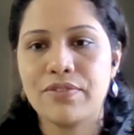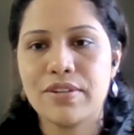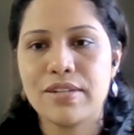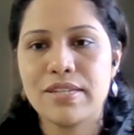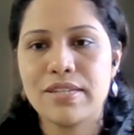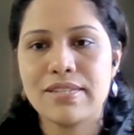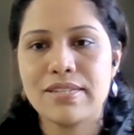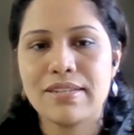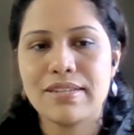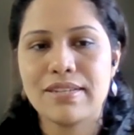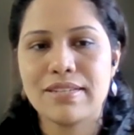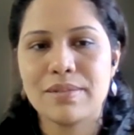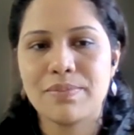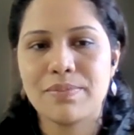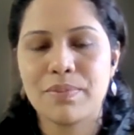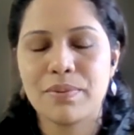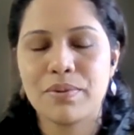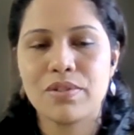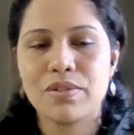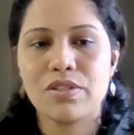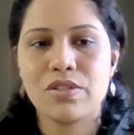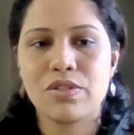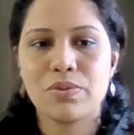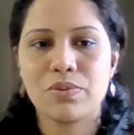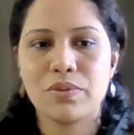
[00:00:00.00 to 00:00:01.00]
first
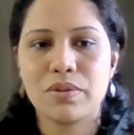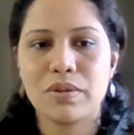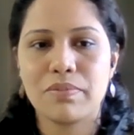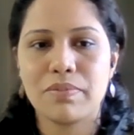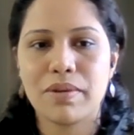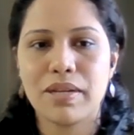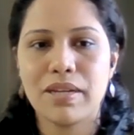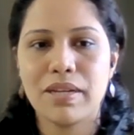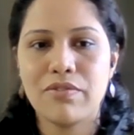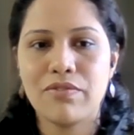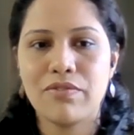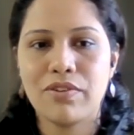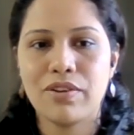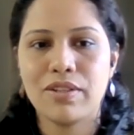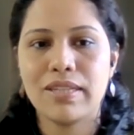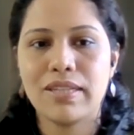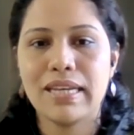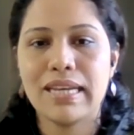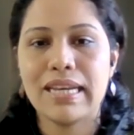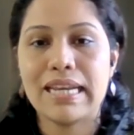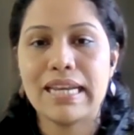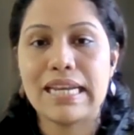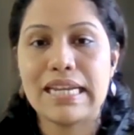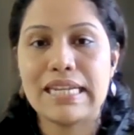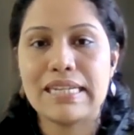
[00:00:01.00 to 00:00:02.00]
esports tournament for
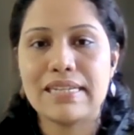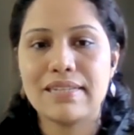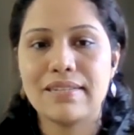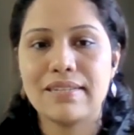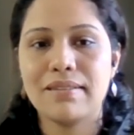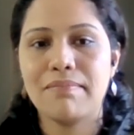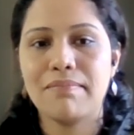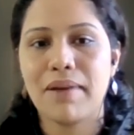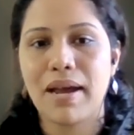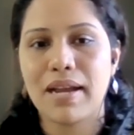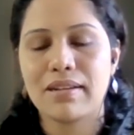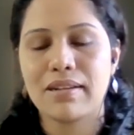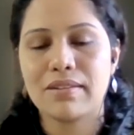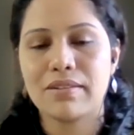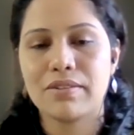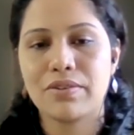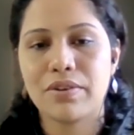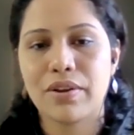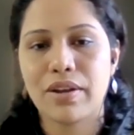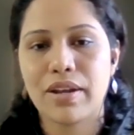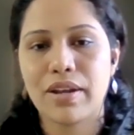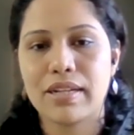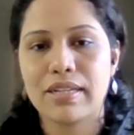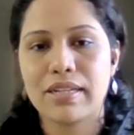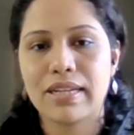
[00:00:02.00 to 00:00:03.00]
the Indian Battle
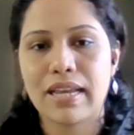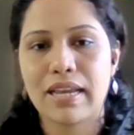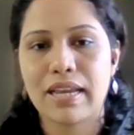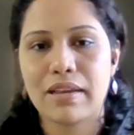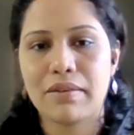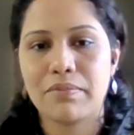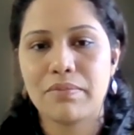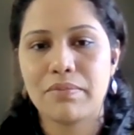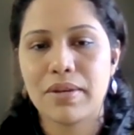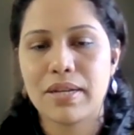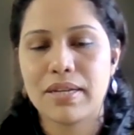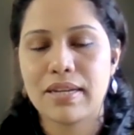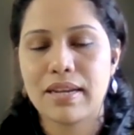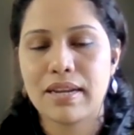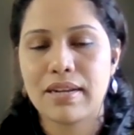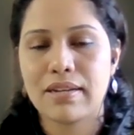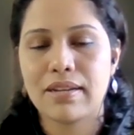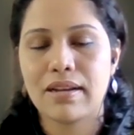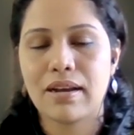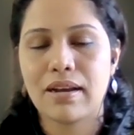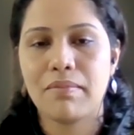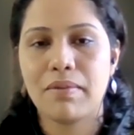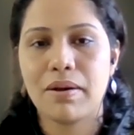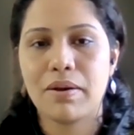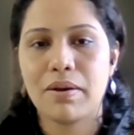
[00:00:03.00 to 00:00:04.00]
Royale game it had
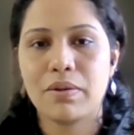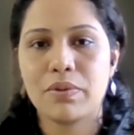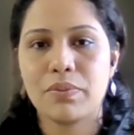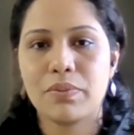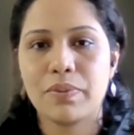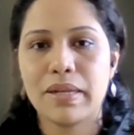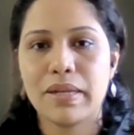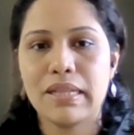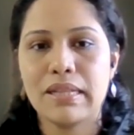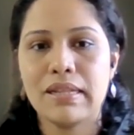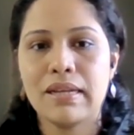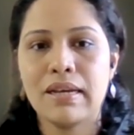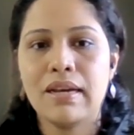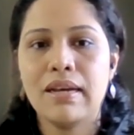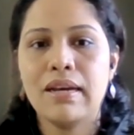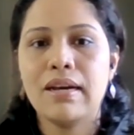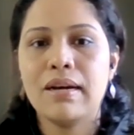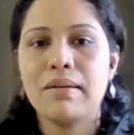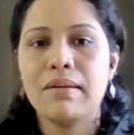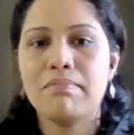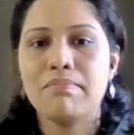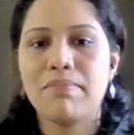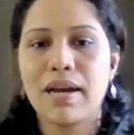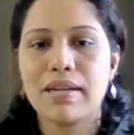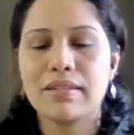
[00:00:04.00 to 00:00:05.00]
come out with,
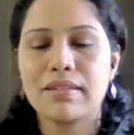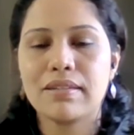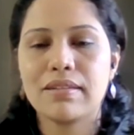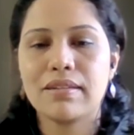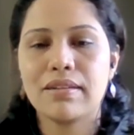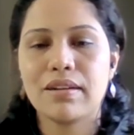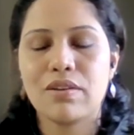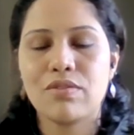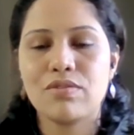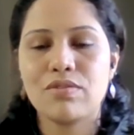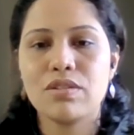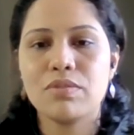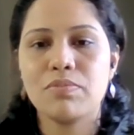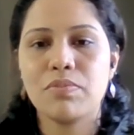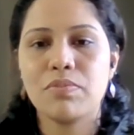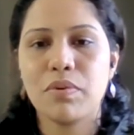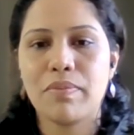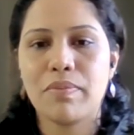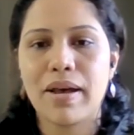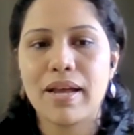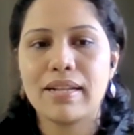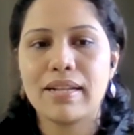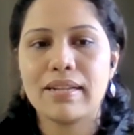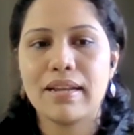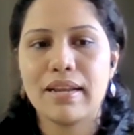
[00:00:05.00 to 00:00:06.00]
Battlegrounds
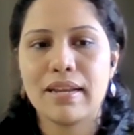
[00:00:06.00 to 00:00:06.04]
Mobile